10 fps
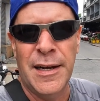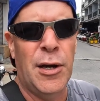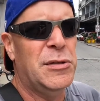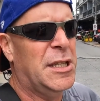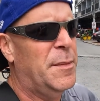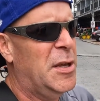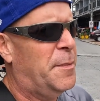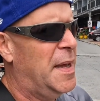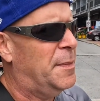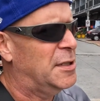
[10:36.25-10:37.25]
And I know some of
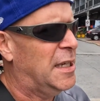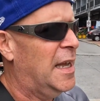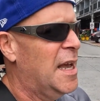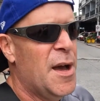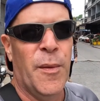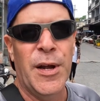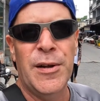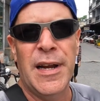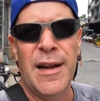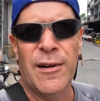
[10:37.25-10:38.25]
you people say, well,
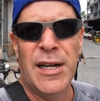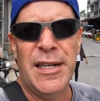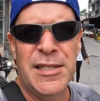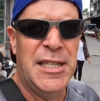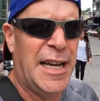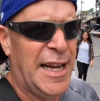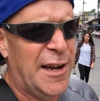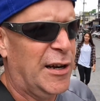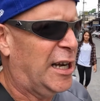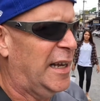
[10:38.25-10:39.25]
your haircut is not a
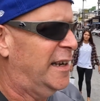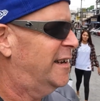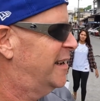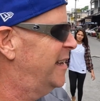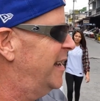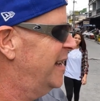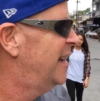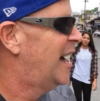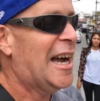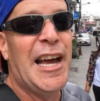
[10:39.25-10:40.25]
haircut.
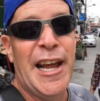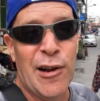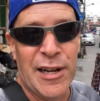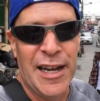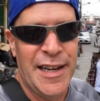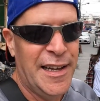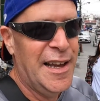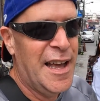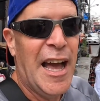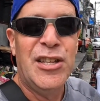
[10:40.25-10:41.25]
I got a haircut.
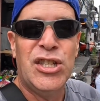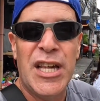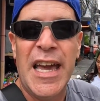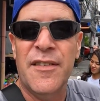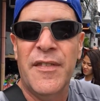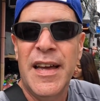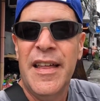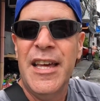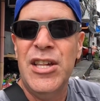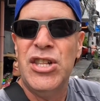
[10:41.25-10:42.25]
A shave.
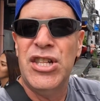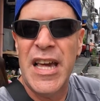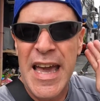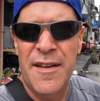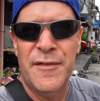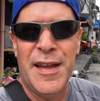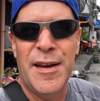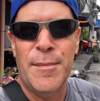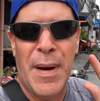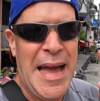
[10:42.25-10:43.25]
He shaved
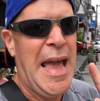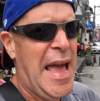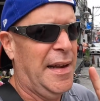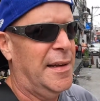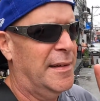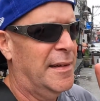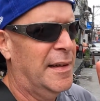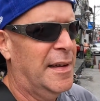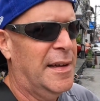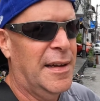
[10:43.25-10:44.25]
my head,
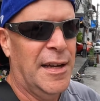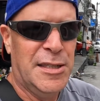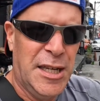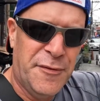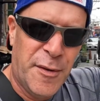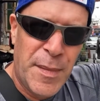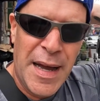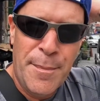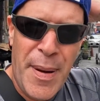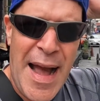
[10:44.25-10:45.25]
except for
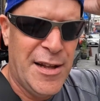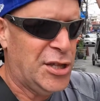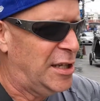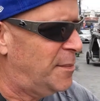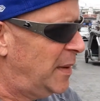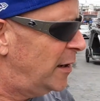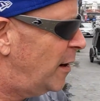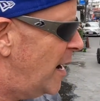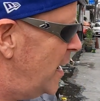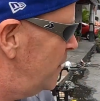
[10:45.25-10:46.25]
my patch in the
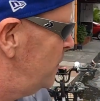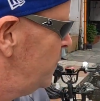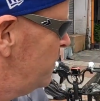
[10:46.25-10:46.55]
middle, all right?